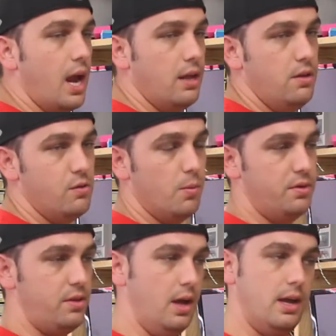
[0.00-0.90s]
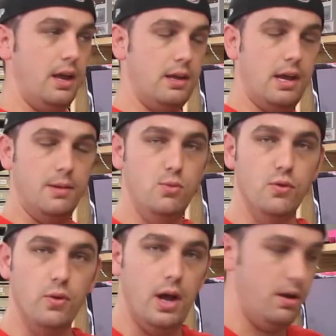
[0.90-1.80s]
stand that you normally see it
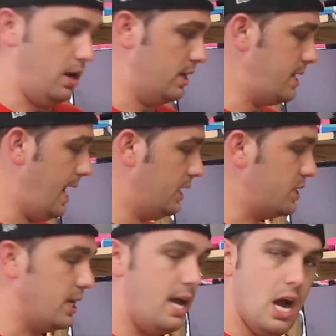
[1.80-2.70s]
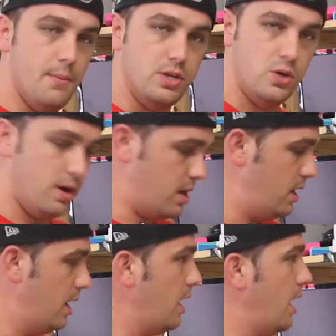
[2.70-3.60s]
can move around and attach a camera to
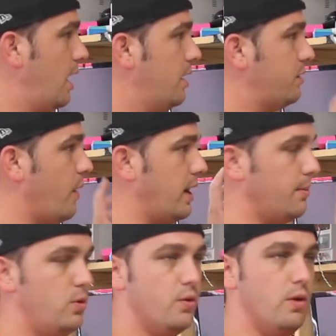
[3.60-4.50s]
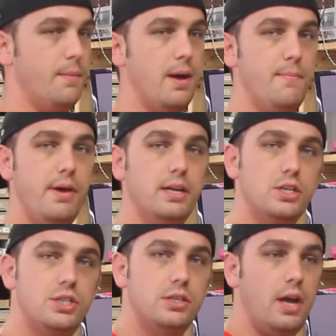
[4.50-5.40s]
it so I can move it around my
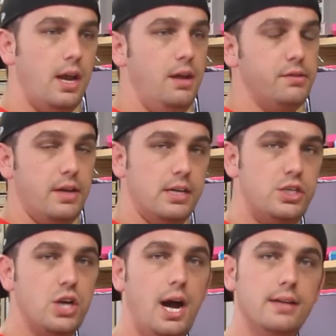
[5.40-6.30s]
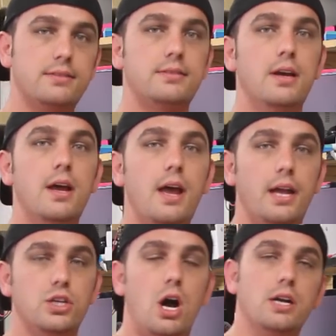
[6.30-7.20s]
bench and easily get shots
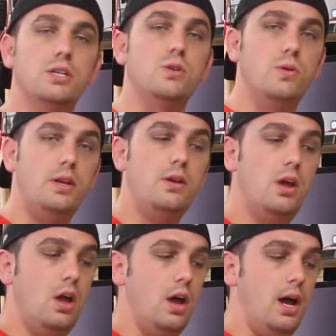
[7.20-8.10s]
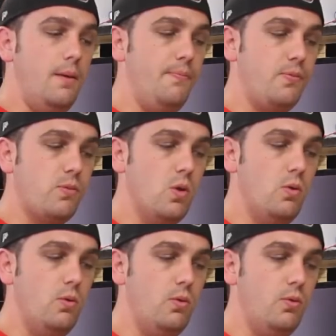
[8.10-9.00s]
and talk into it
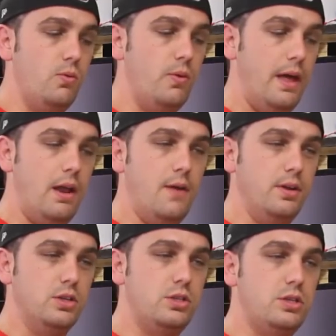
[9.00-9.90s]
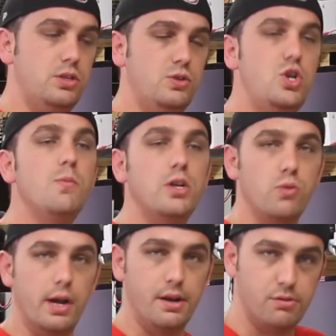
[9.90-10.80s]
without having to do too
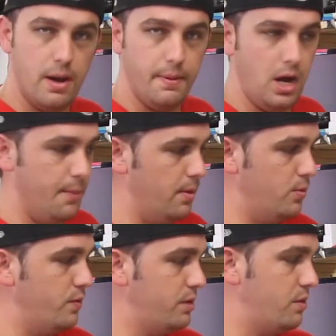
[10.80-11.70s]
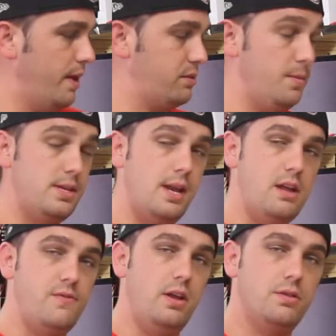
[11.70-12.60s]
much work. I just grab the camera and move it. So that's going to be
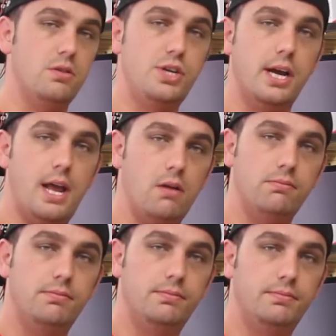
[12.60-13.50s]
today's video, so check it out.